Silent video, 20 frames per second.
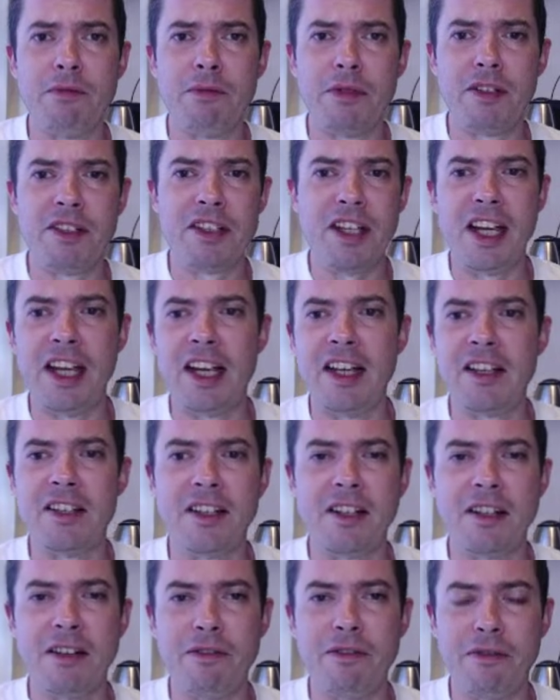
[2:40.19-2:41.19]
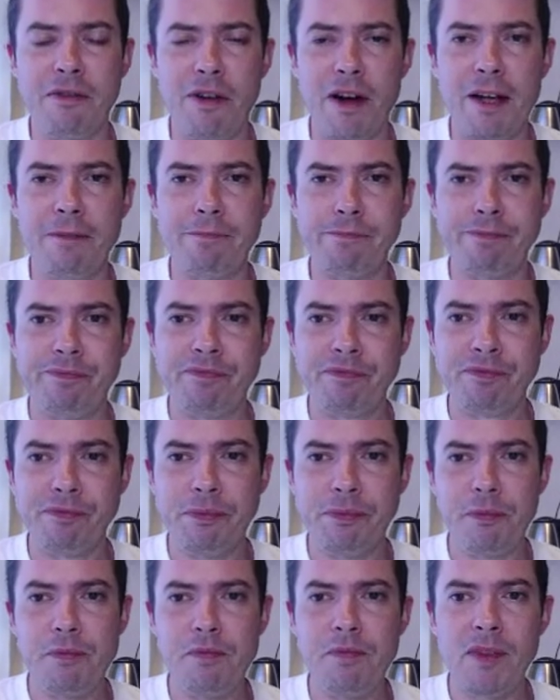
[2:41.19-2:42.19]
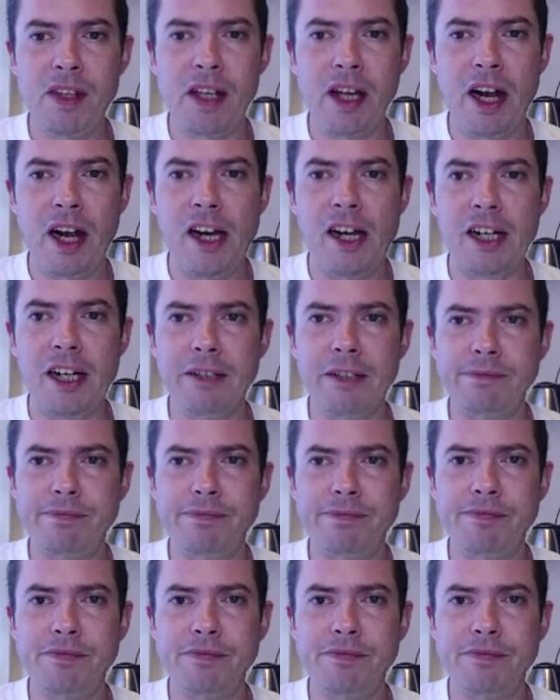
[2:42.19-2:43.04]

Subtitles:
saying it's under threat. And